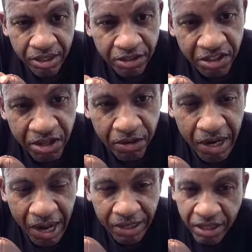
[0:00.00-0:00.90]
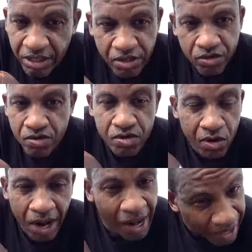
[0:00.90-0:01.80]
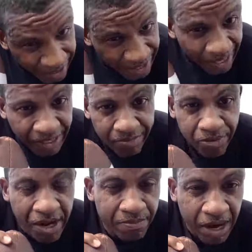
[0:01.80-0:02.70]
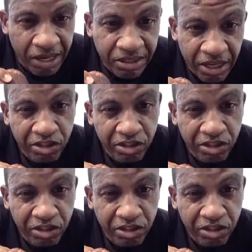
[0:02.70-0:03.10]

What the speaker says: You still got you don't have the daily bread mindset.